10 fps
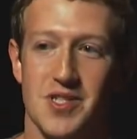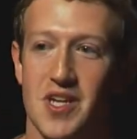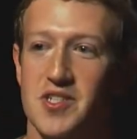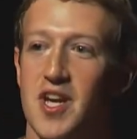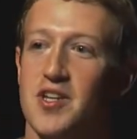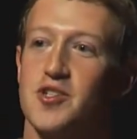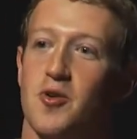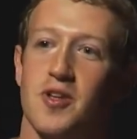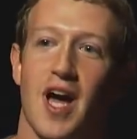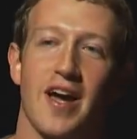mistakes.
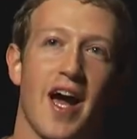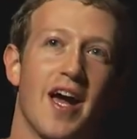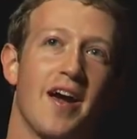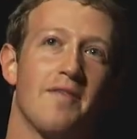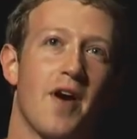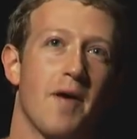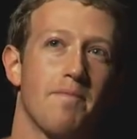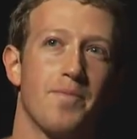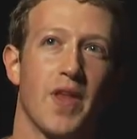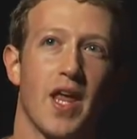So I have,
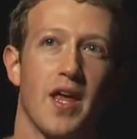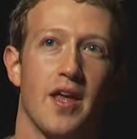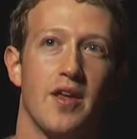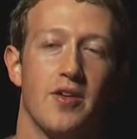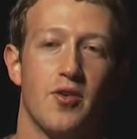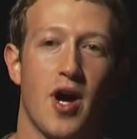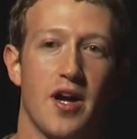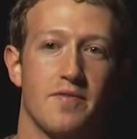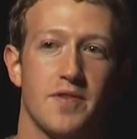I've